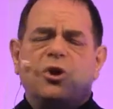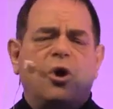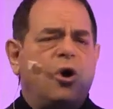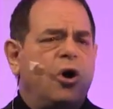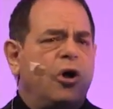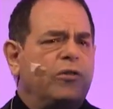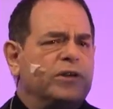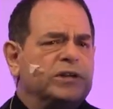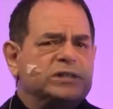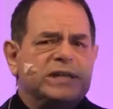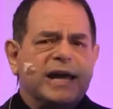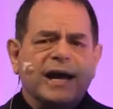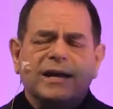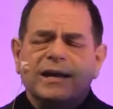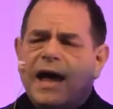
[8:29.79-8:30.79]
all this
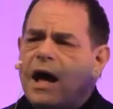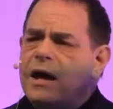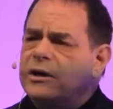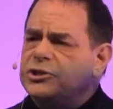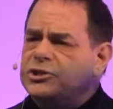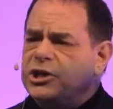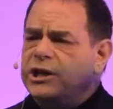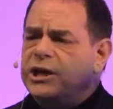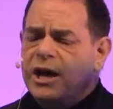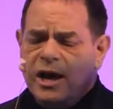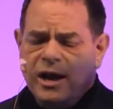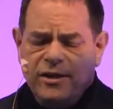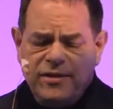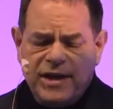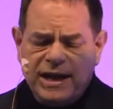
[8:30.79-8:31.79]
technology
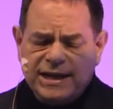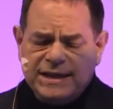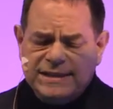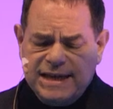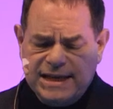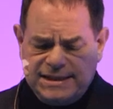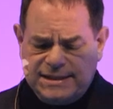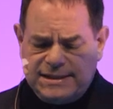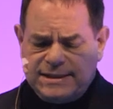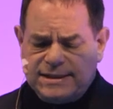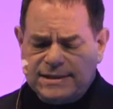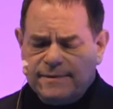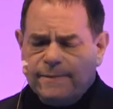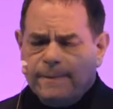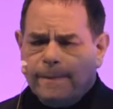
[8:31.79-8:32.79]
that exists.